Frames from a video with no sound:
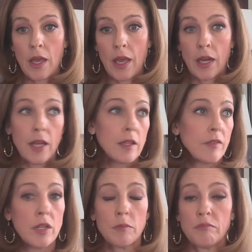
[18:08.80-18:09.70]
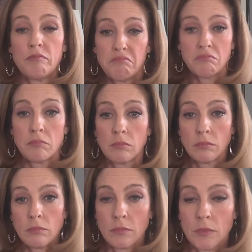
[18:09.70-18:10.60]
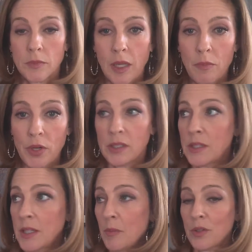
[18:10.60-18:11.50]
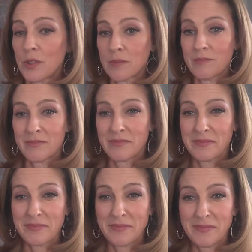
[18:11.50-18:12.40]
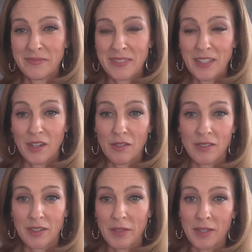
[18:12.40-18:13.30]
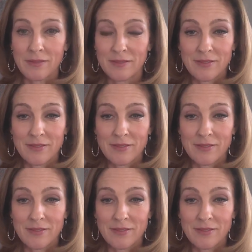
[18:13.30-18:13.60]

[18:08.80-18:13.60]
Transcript: And I live in a pretty stable, I mean,